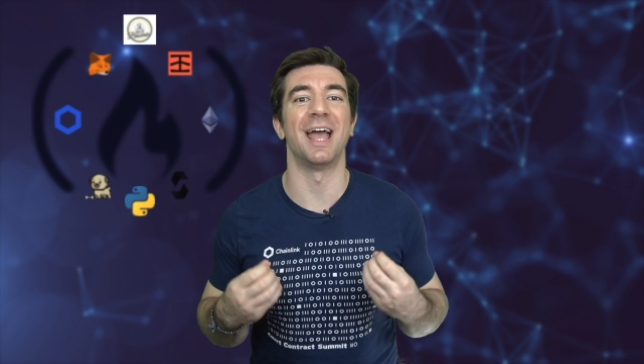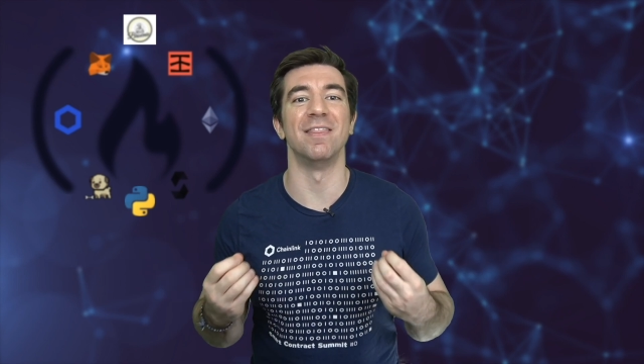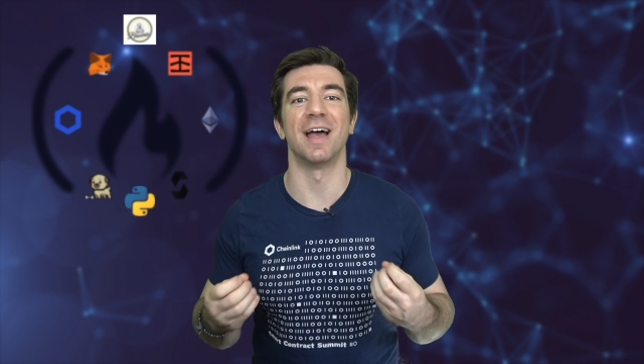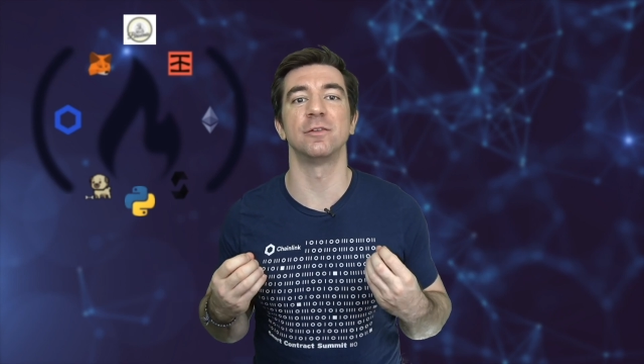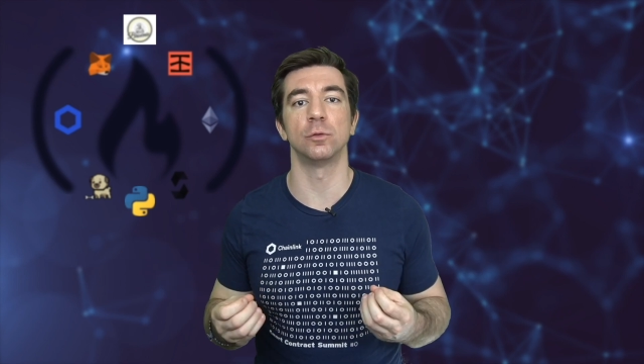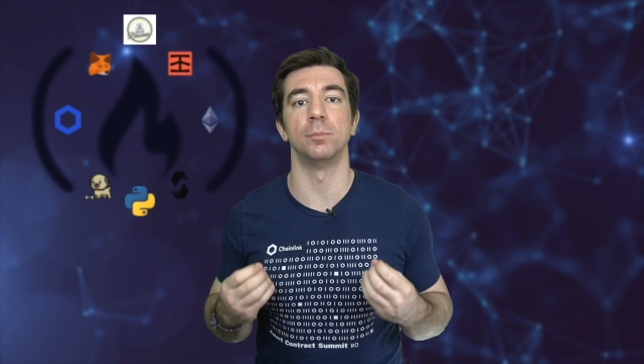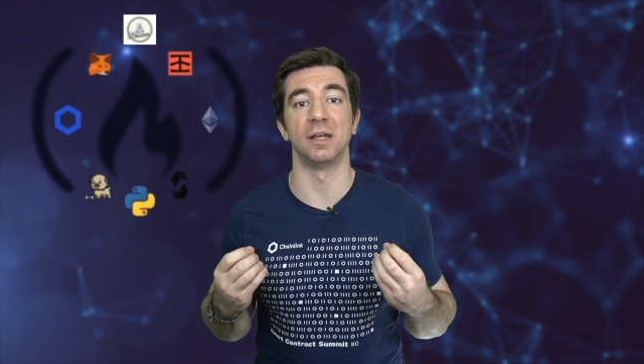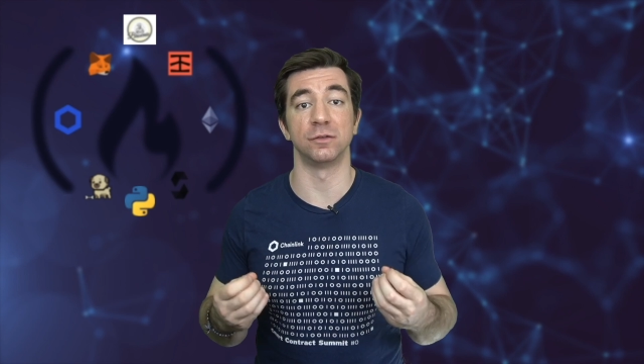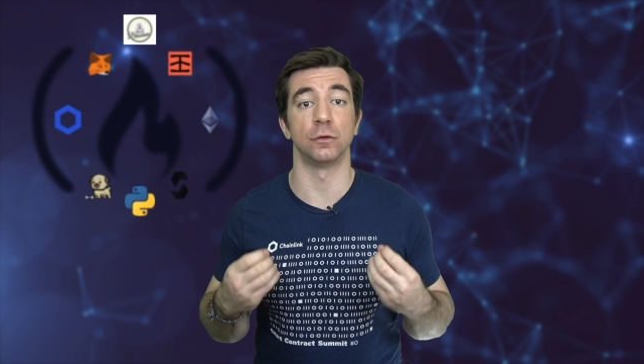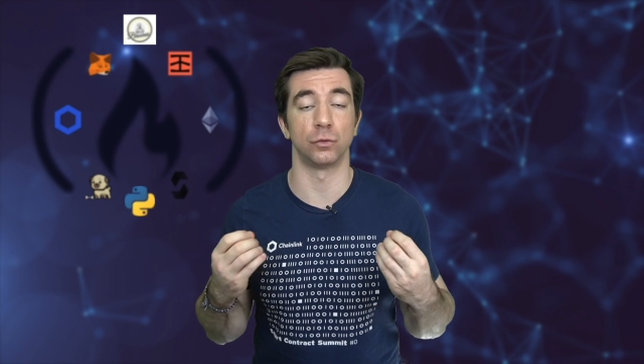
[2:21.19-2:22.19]
and that's what
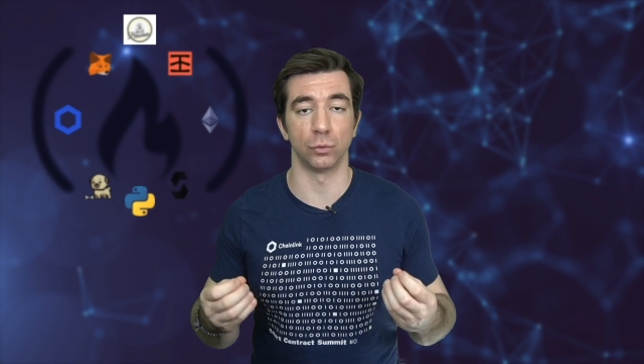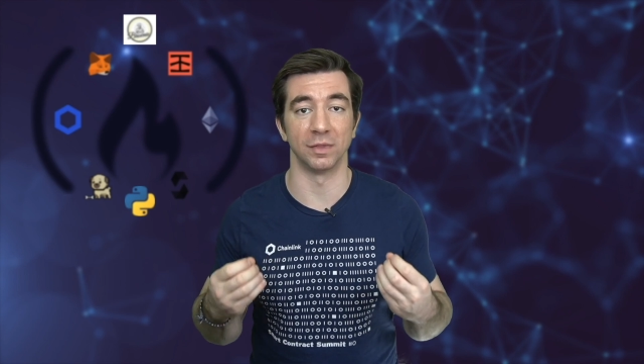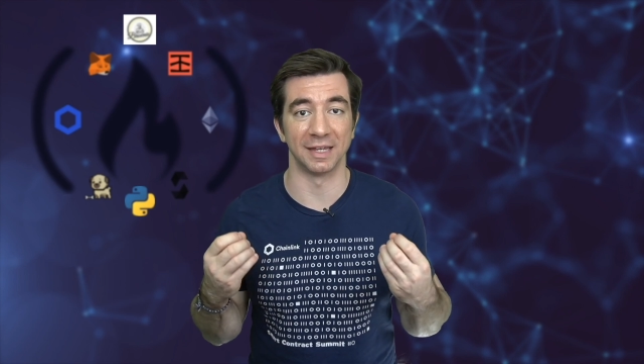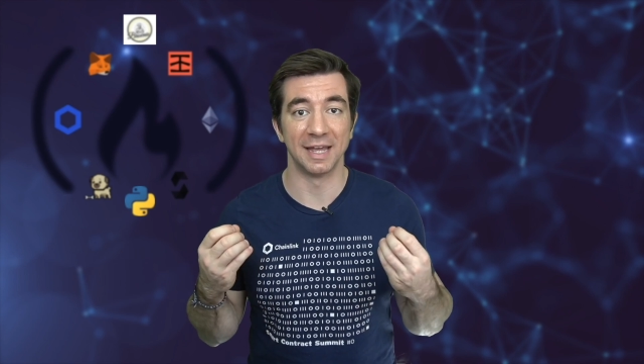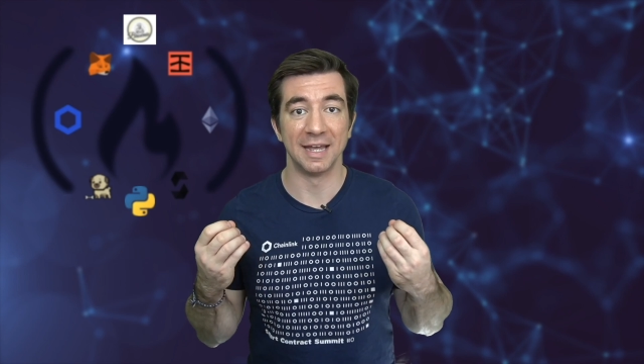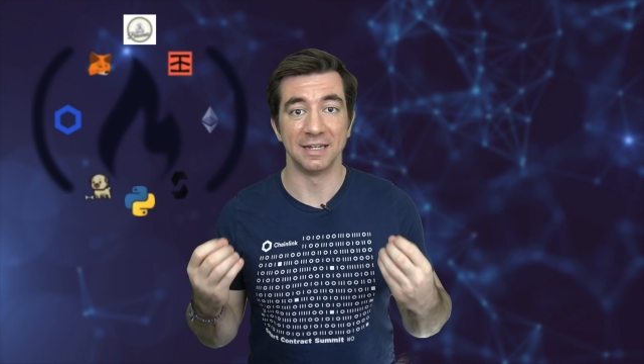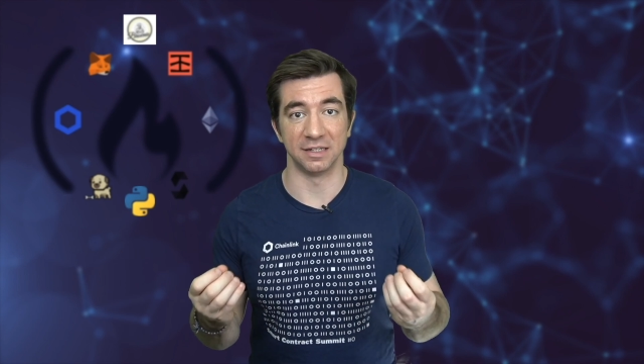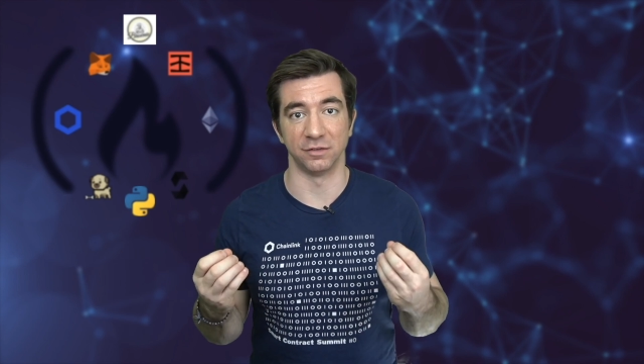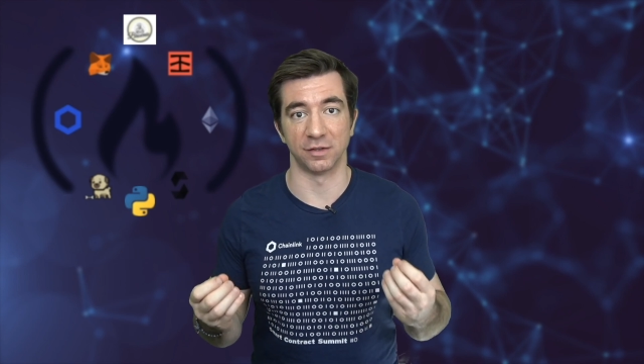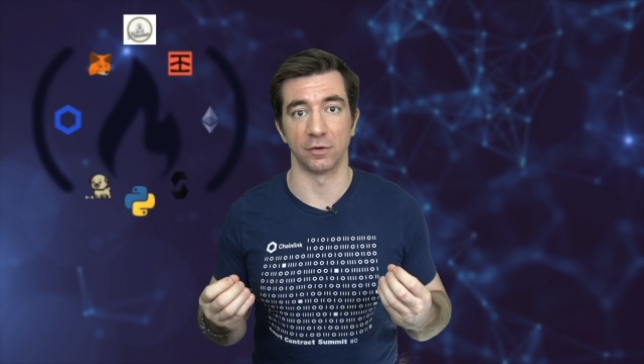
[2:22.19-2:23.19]
makes it truly
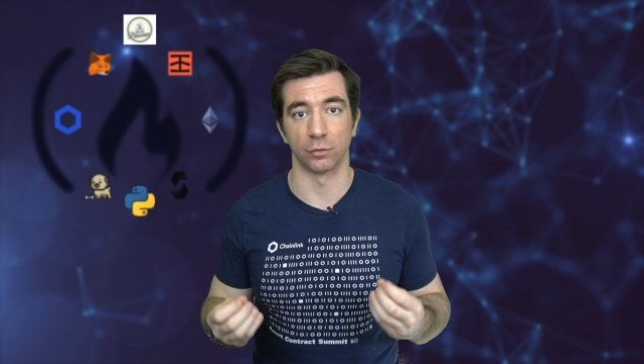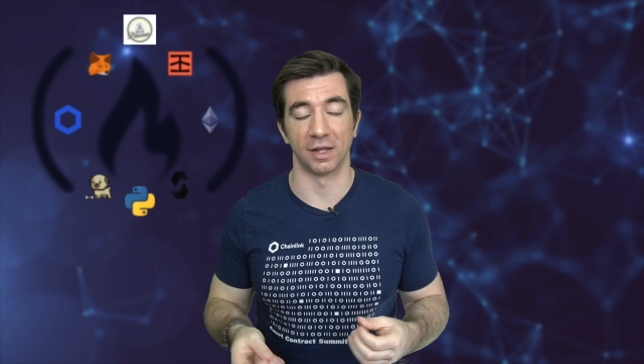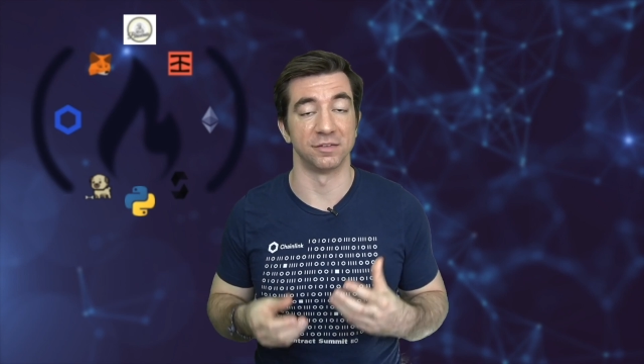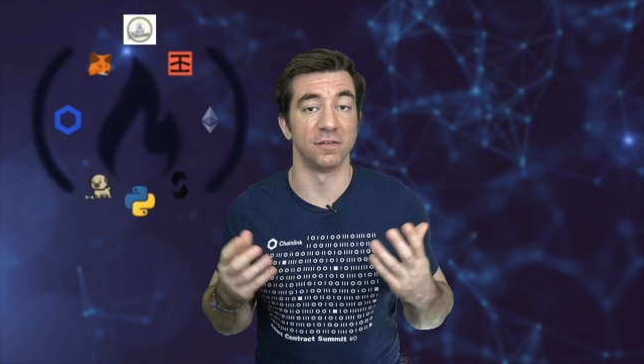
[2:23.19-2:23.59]
decentralized.